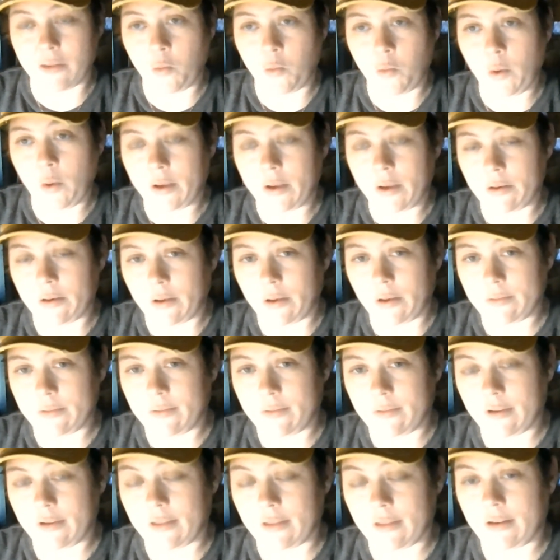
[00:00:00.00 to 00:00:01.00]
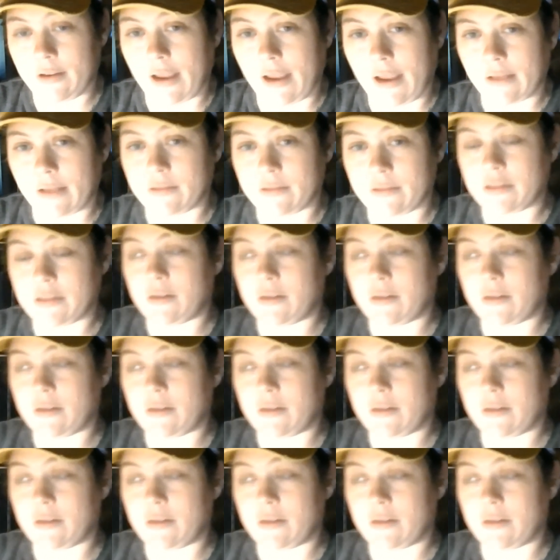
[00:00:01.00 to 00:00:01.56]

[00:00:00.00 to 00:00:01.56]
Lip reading: the window to the down